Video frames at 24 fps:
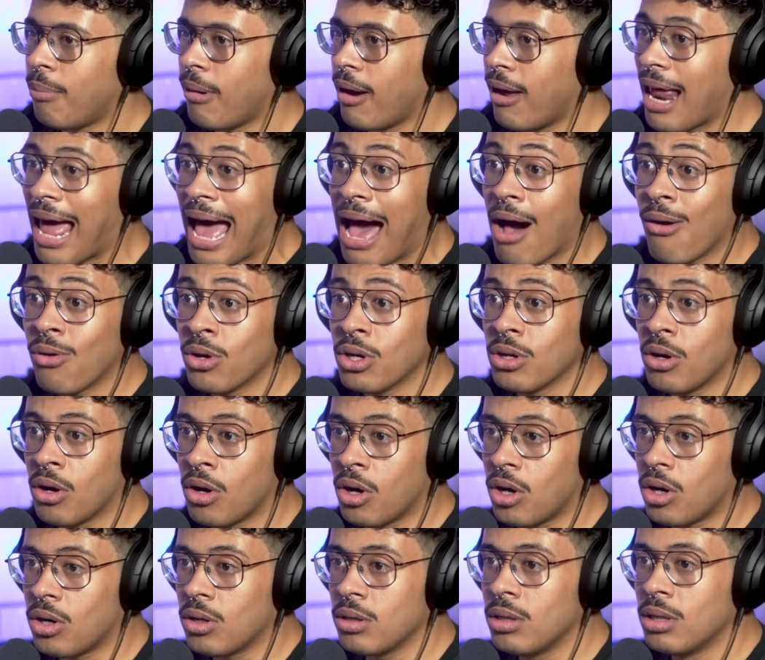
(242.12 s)
about
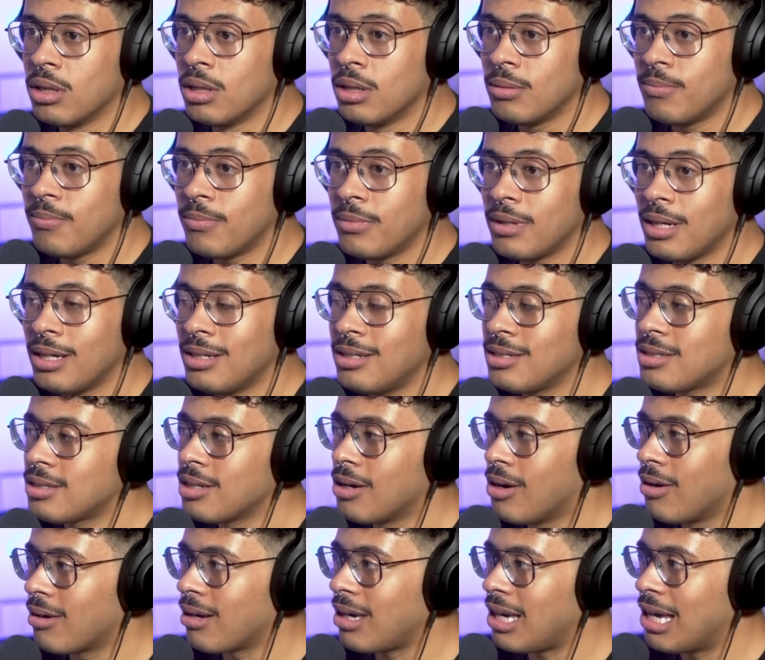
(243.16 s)
alcohol it is
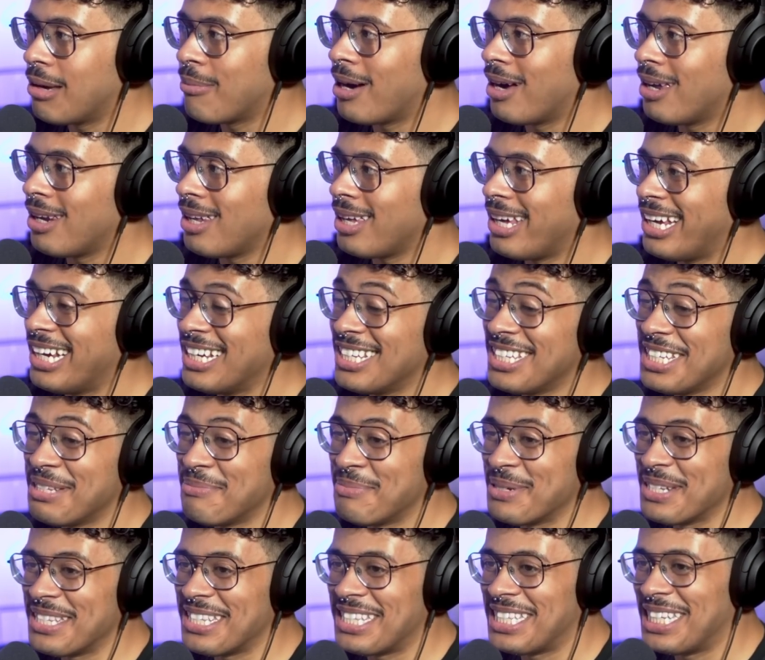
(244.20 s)
talking about a
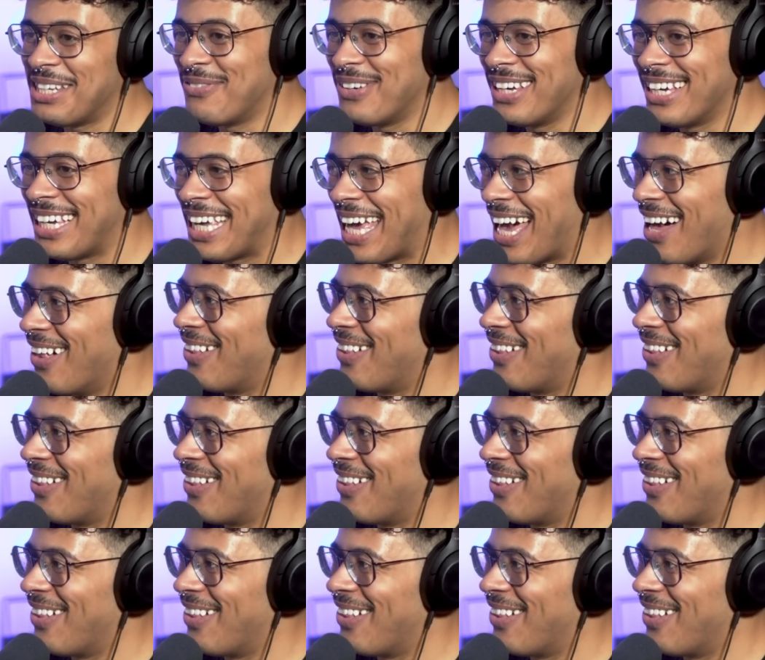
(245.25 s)
specific